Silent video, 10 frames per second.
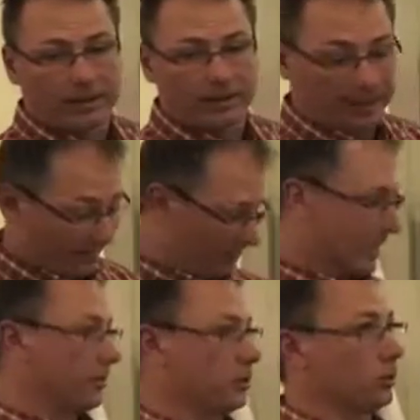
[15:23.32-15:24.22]
Light,
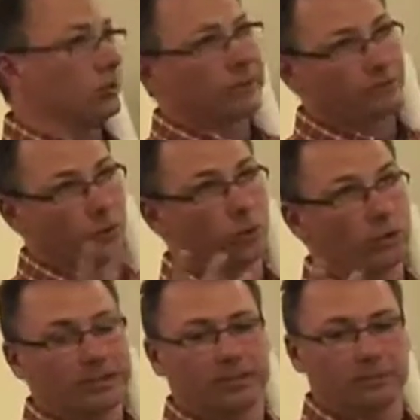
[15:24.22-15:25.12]
absolutely. If you're
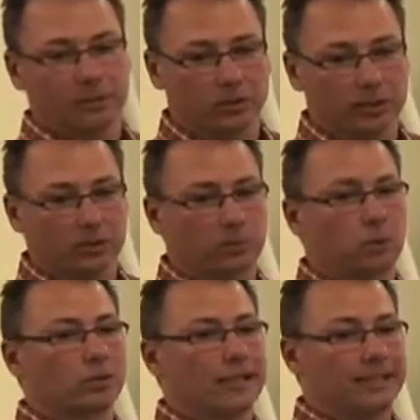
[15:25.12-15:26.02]
working in a building with
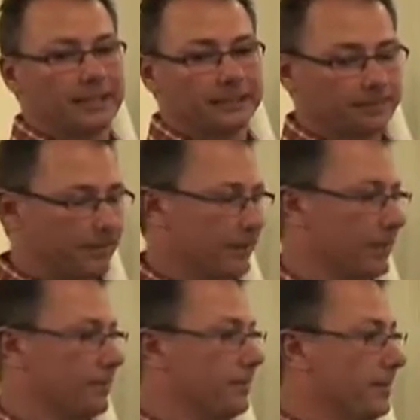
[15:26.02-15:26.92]
poor lighting,
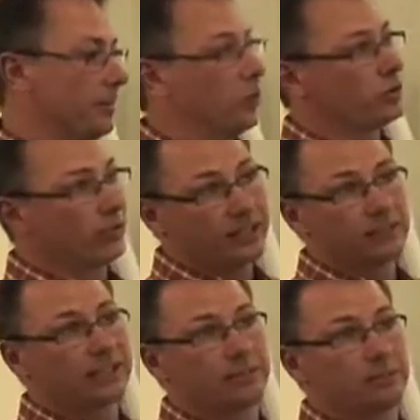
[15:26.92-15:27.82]
and those are
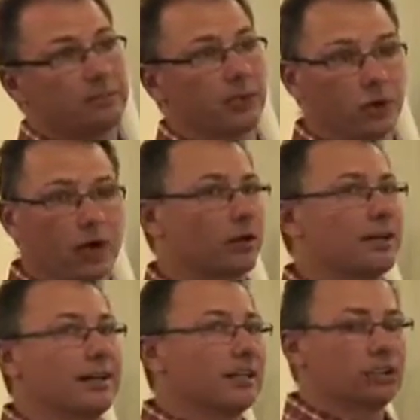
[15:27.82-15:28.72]
things that can be, there are
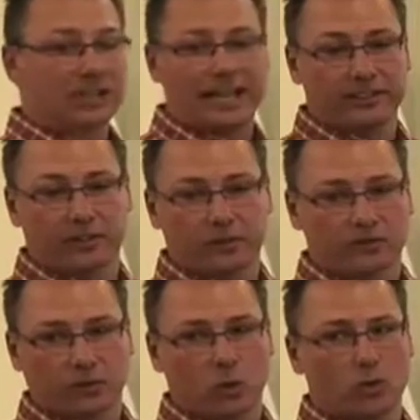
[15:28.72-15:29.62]
standards
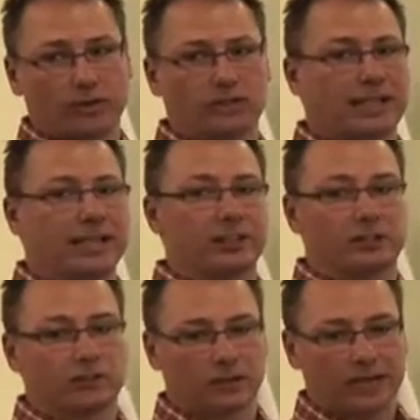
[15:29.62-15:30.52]
for noise,
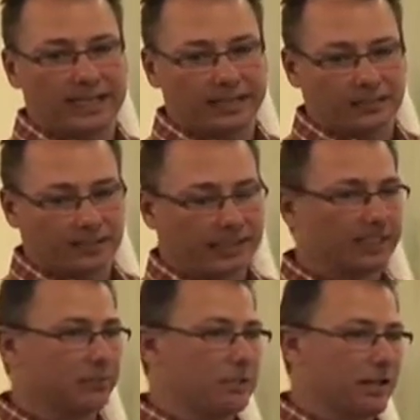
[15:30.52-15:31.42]
standards for light, and they
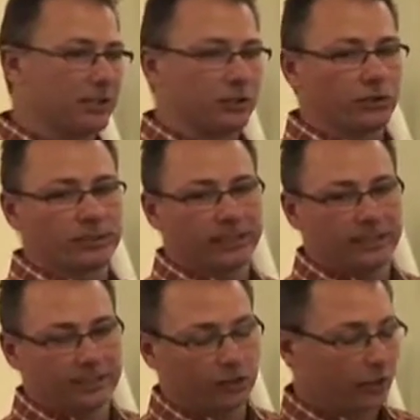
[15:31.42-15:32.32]
can be measured
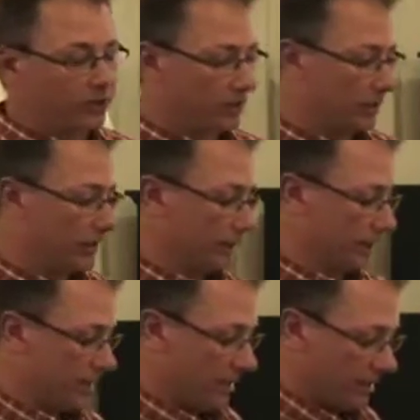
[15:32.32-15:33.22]
and adjusted
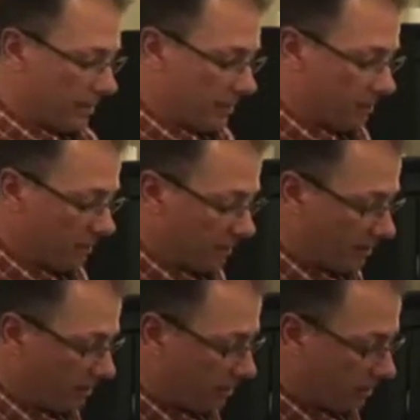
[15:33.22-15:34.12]
to
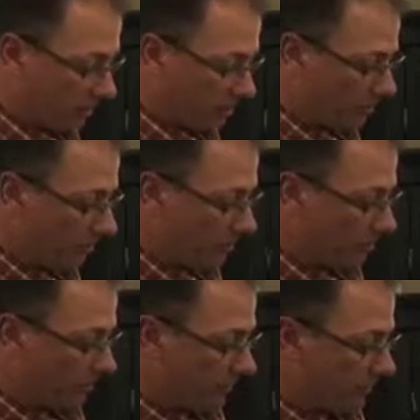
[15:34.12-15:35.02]
make a better
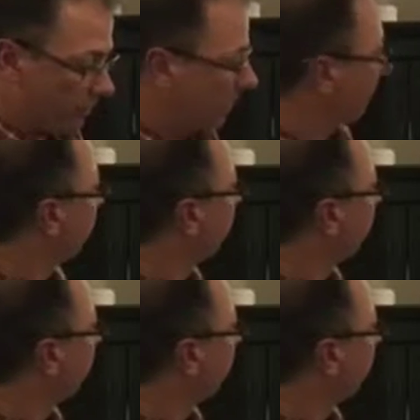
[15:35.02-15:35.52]
environment for everyone.